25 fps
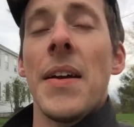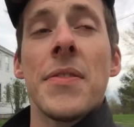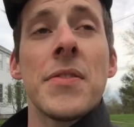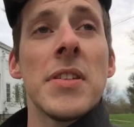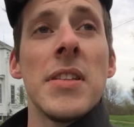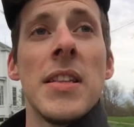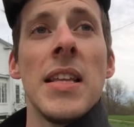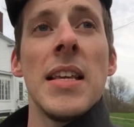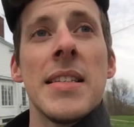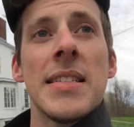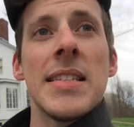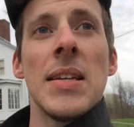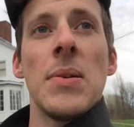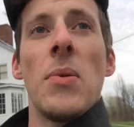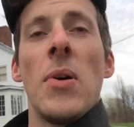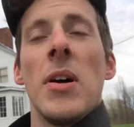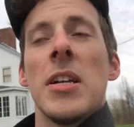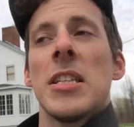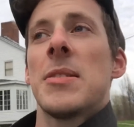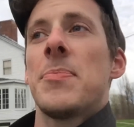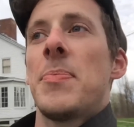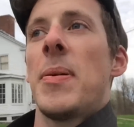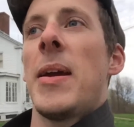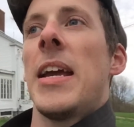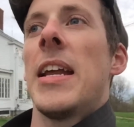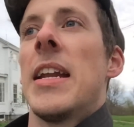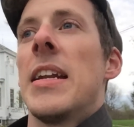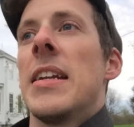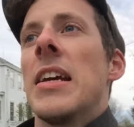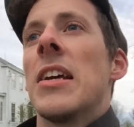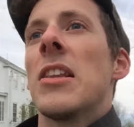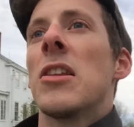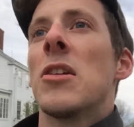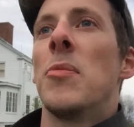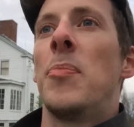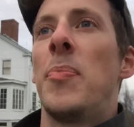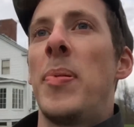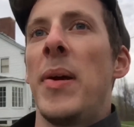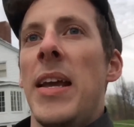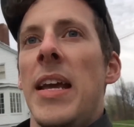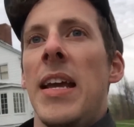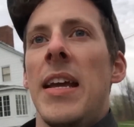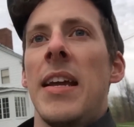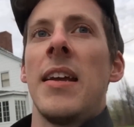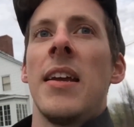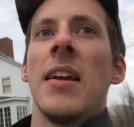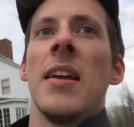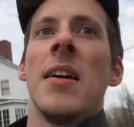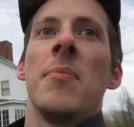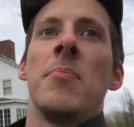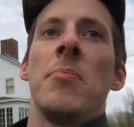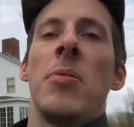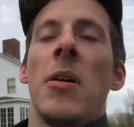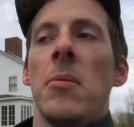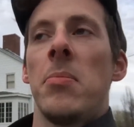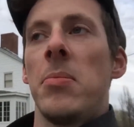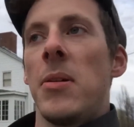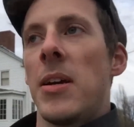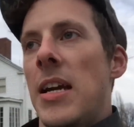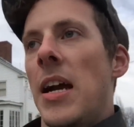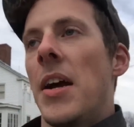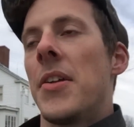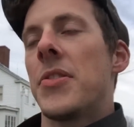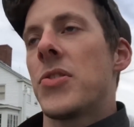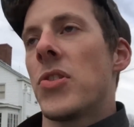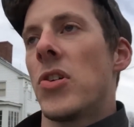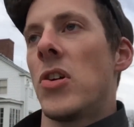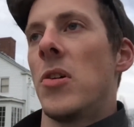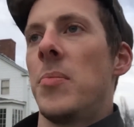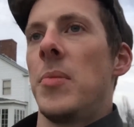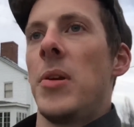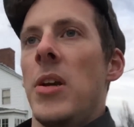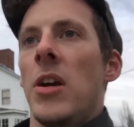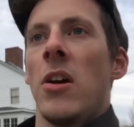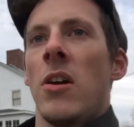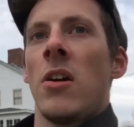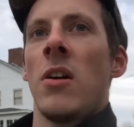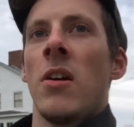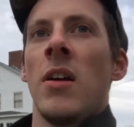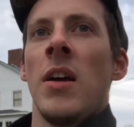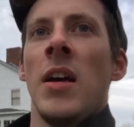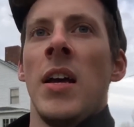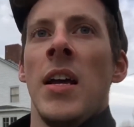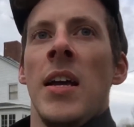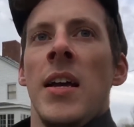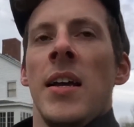After this, I wanted to paint another big public outdoor mural,